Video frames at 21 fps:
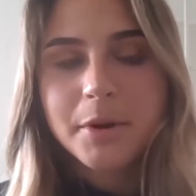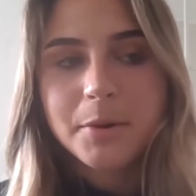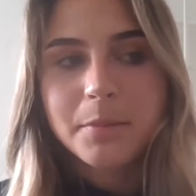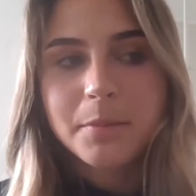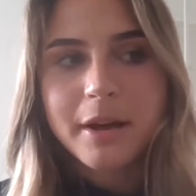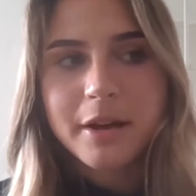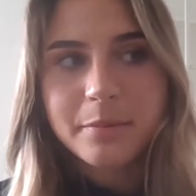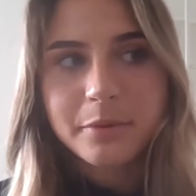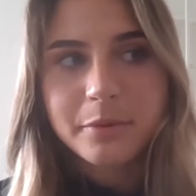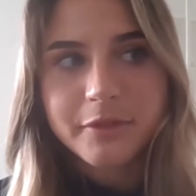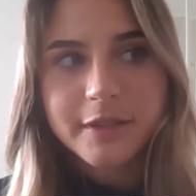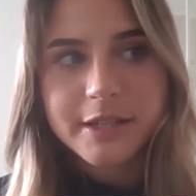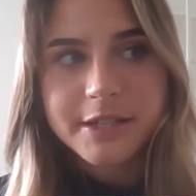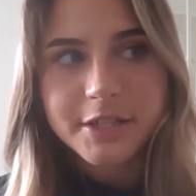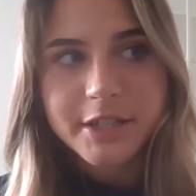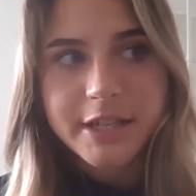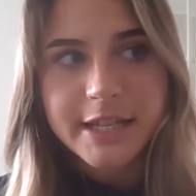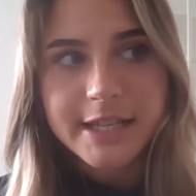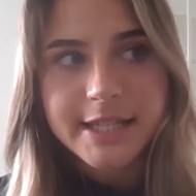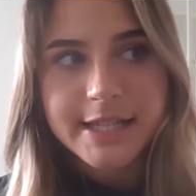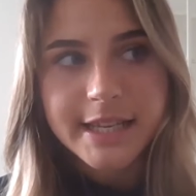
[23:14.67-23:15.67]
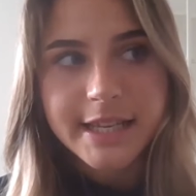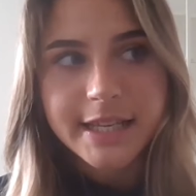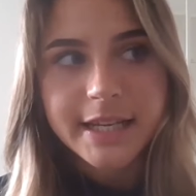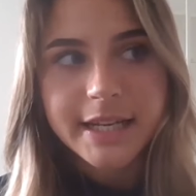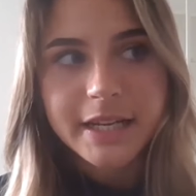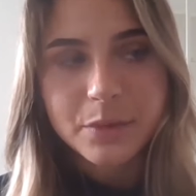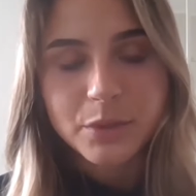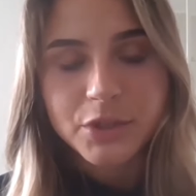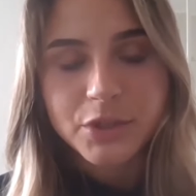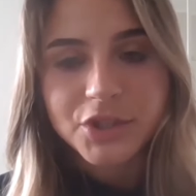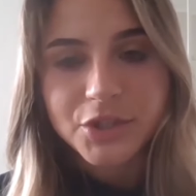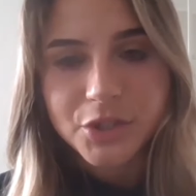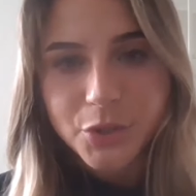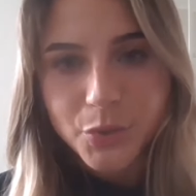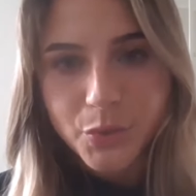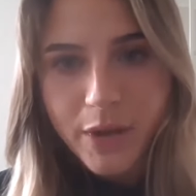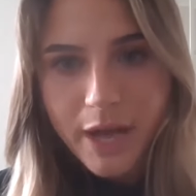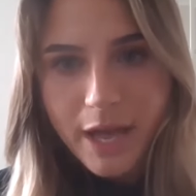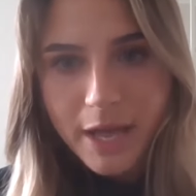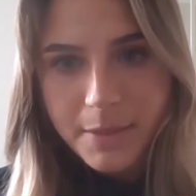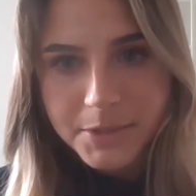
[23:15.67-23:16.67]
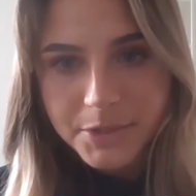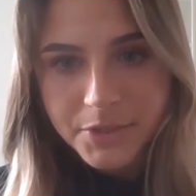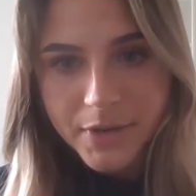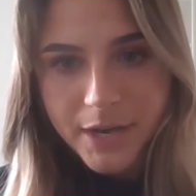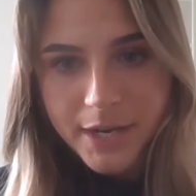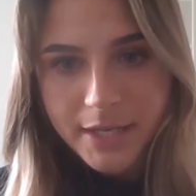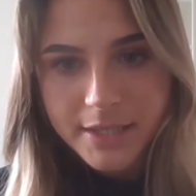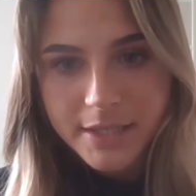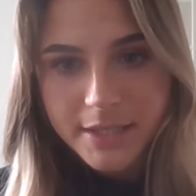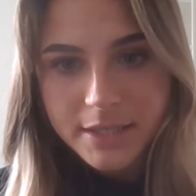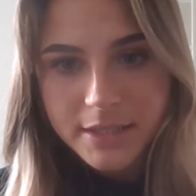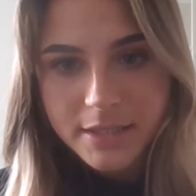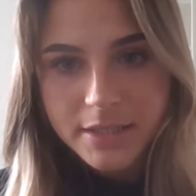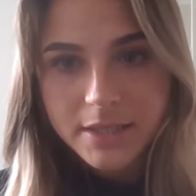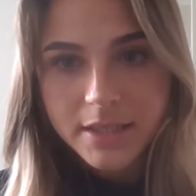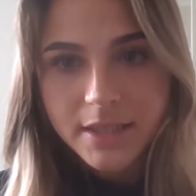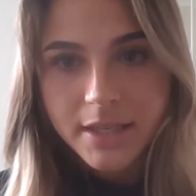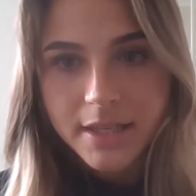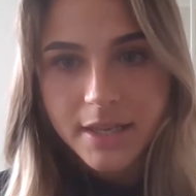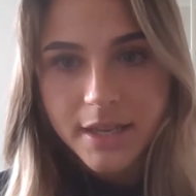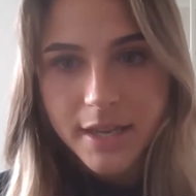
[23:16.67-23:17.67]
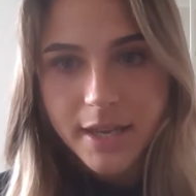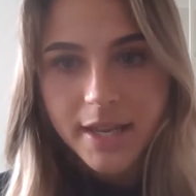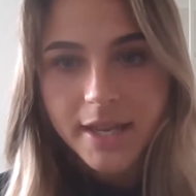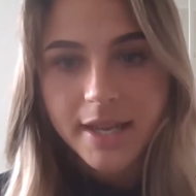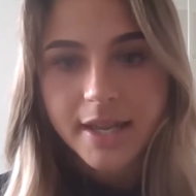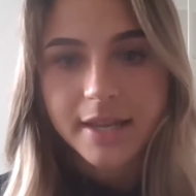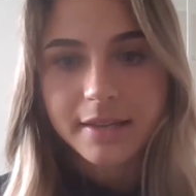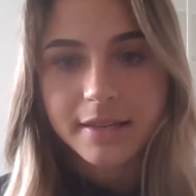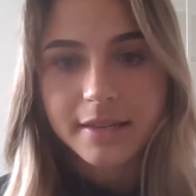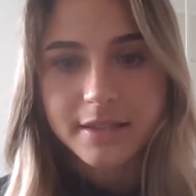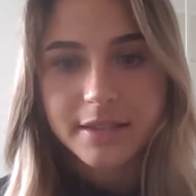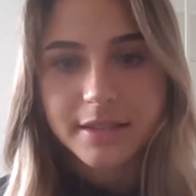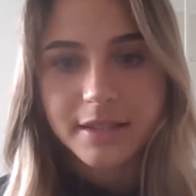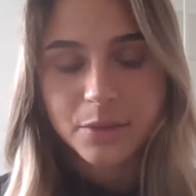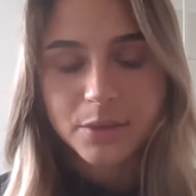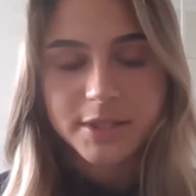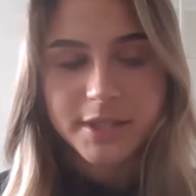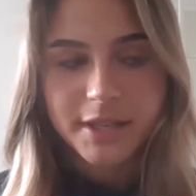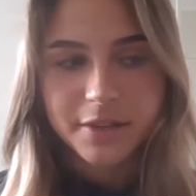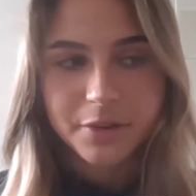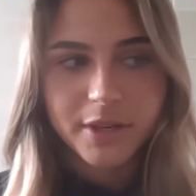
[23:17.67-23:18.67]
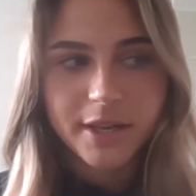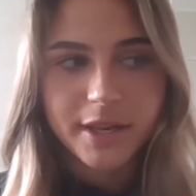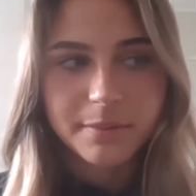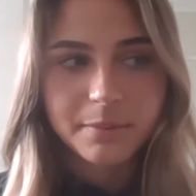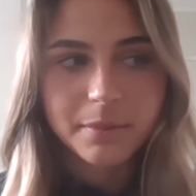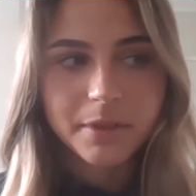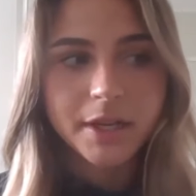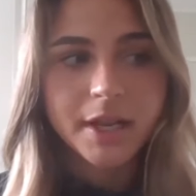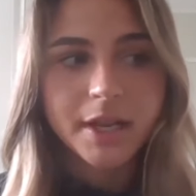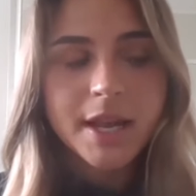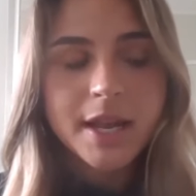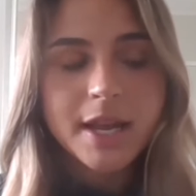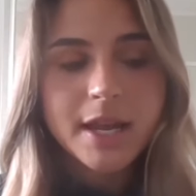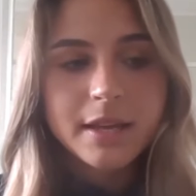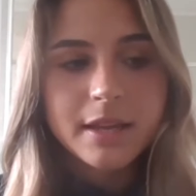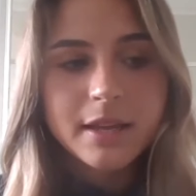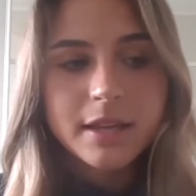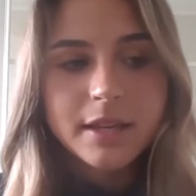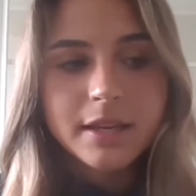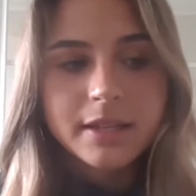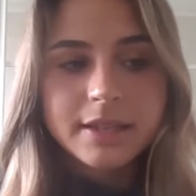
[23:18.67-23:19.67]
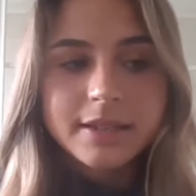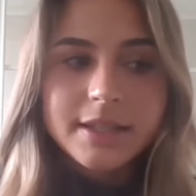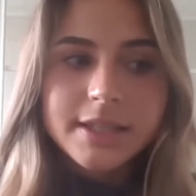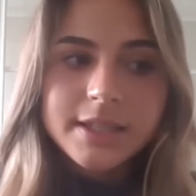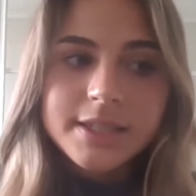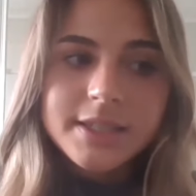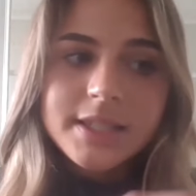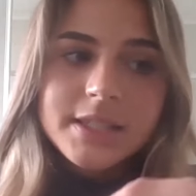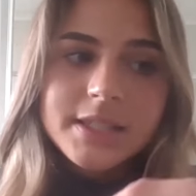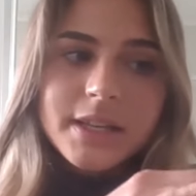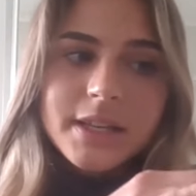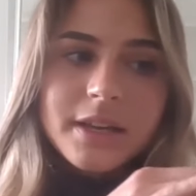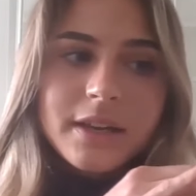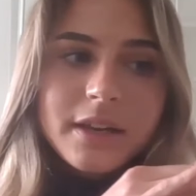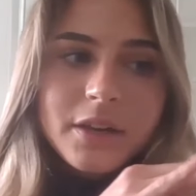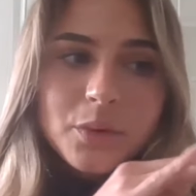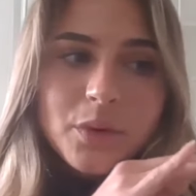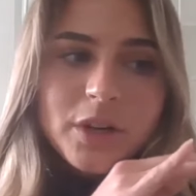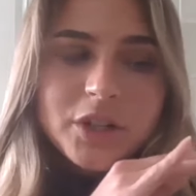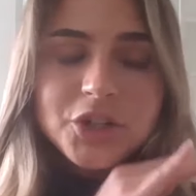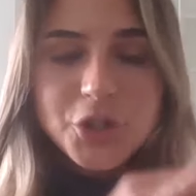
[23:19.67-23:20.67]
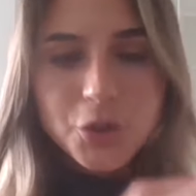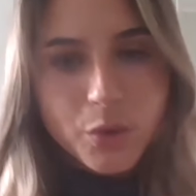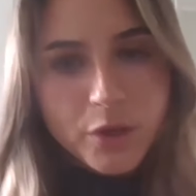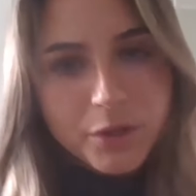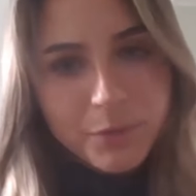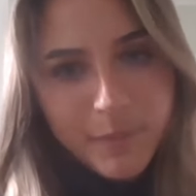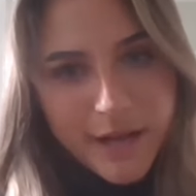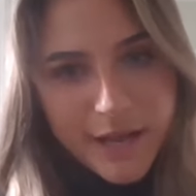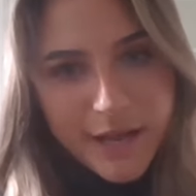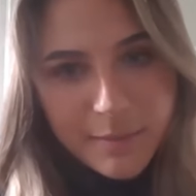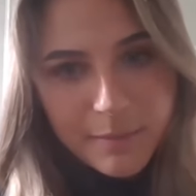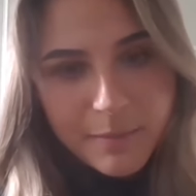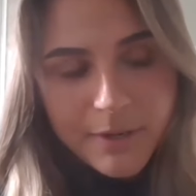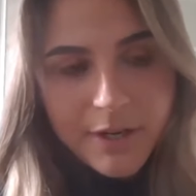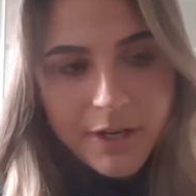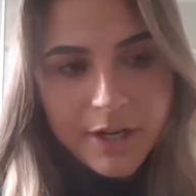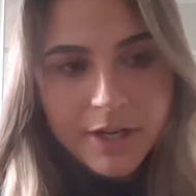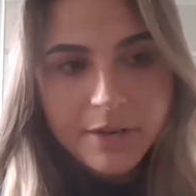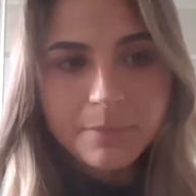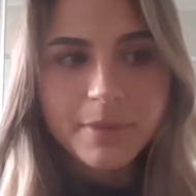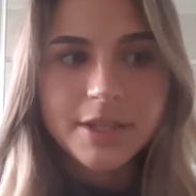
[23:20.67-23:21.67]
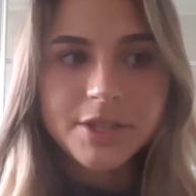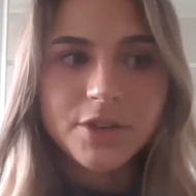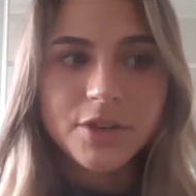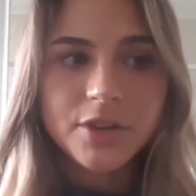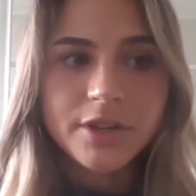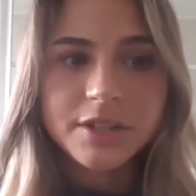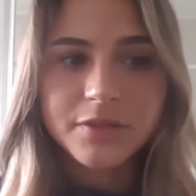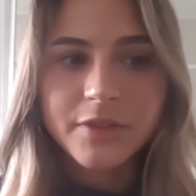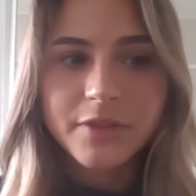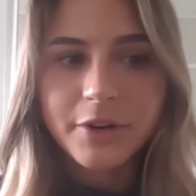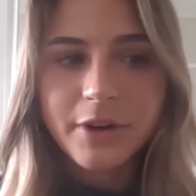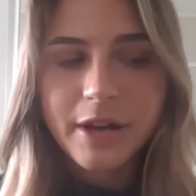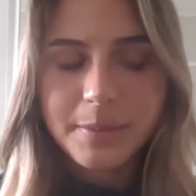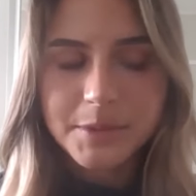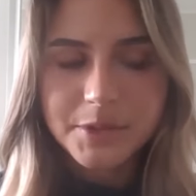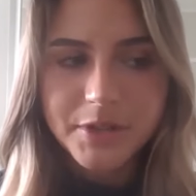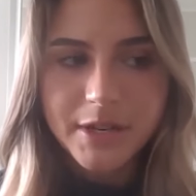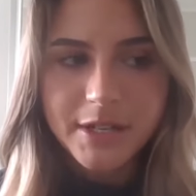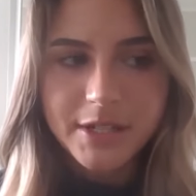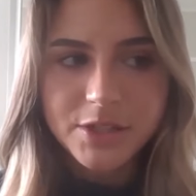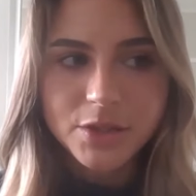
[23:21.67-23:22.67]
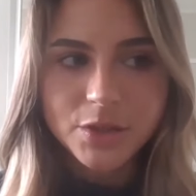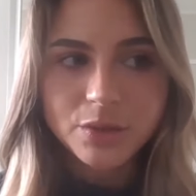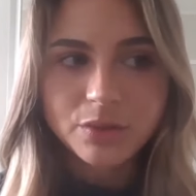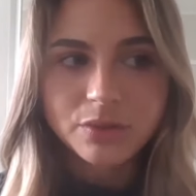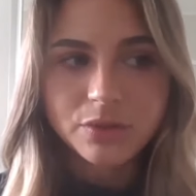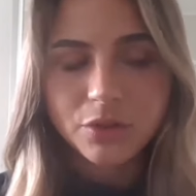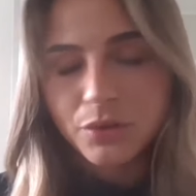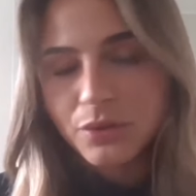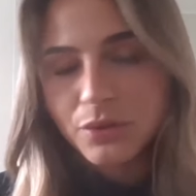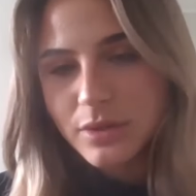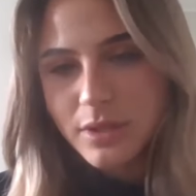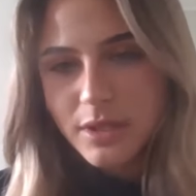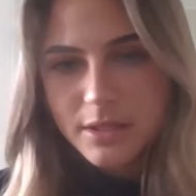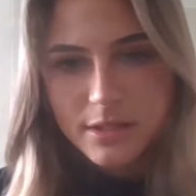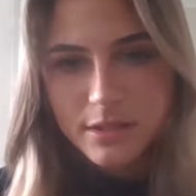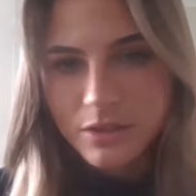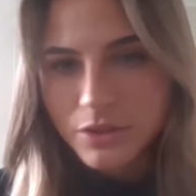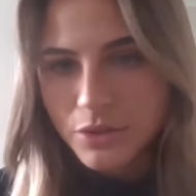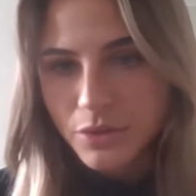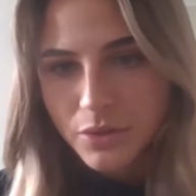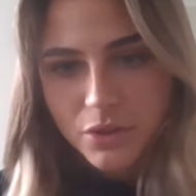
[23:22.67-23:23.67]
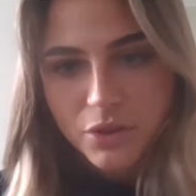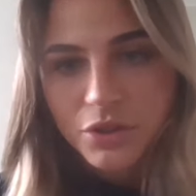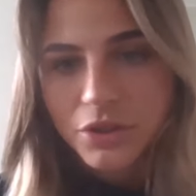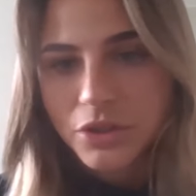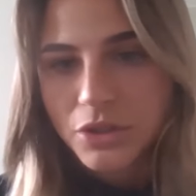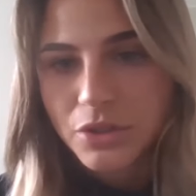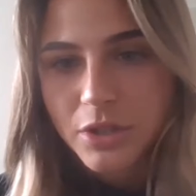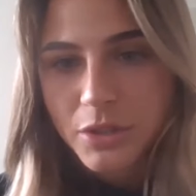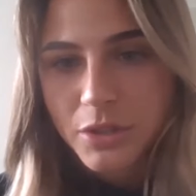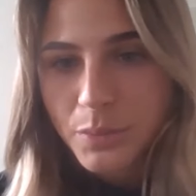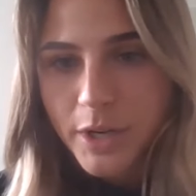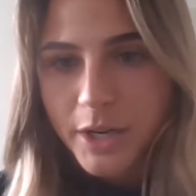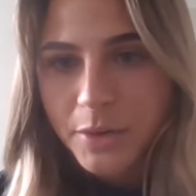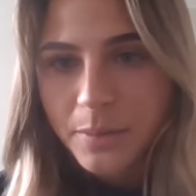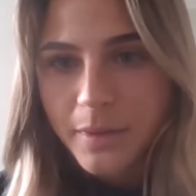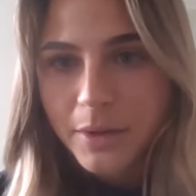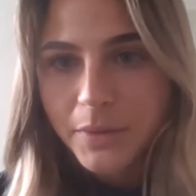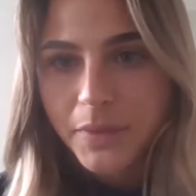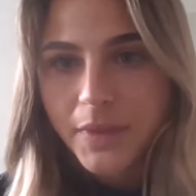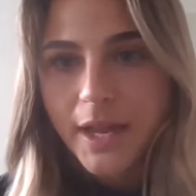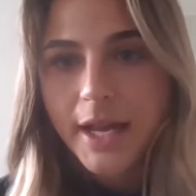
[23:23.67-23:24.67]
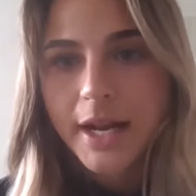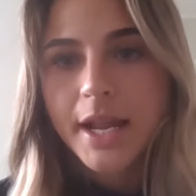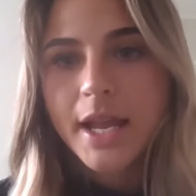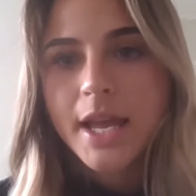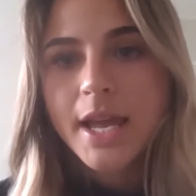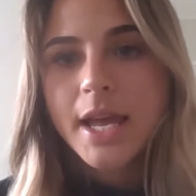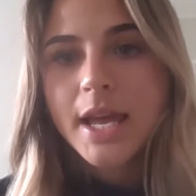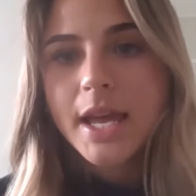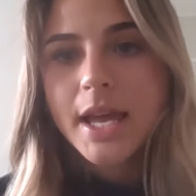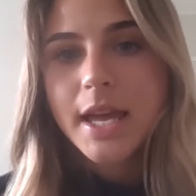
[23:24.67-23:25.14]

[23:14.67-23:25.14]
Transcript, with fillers: But my professor, he said that it was too abstract. Uh, he was like, okay, but this is a, a, quite short paper. Bitcoin is very abstract, so no, it, you you shouldn't write about that.